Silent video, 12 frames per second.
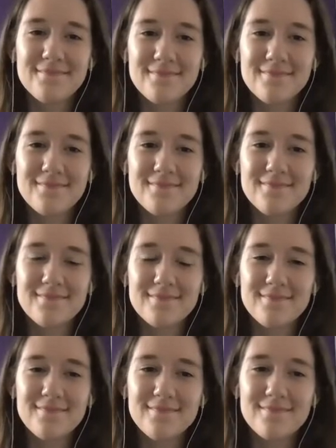
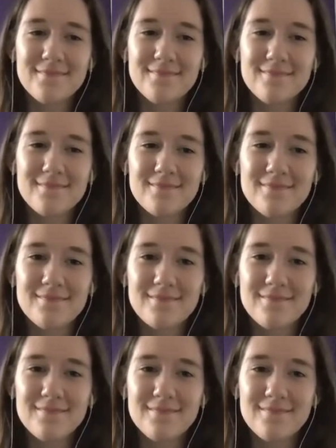
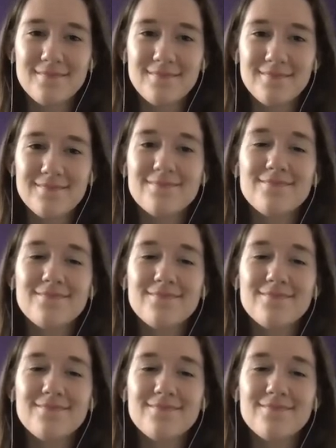The person shown says nothing.